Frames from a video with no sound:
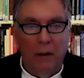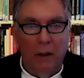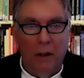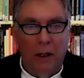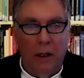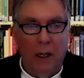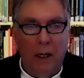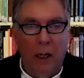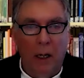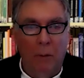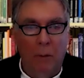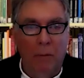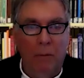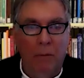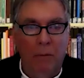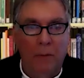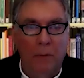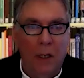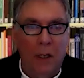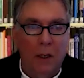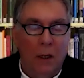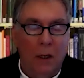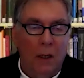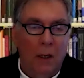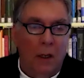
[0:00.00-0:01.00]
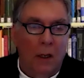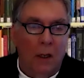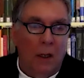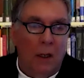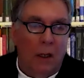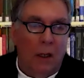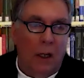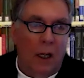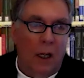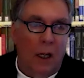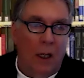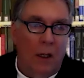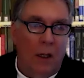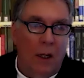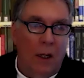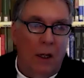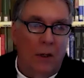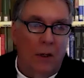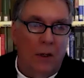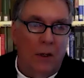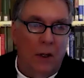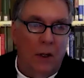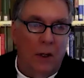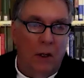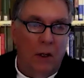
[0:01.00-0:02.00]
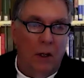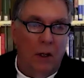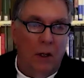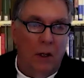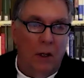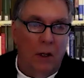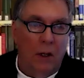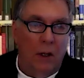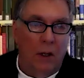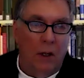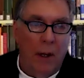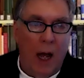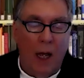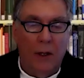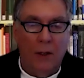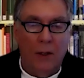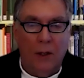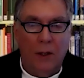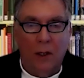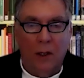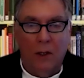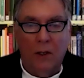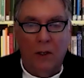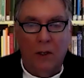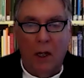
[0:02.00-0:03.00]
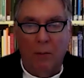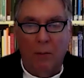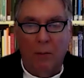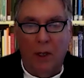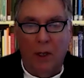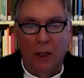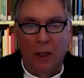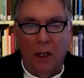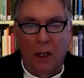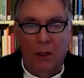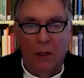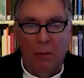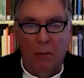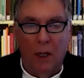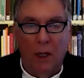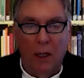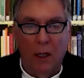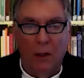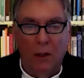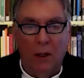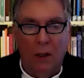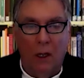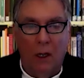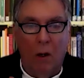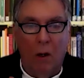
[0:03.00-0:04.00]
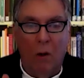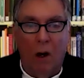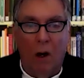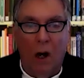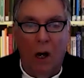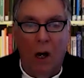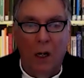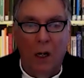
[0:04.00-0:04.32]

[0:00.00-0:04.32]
And so the mask is something that's meant to go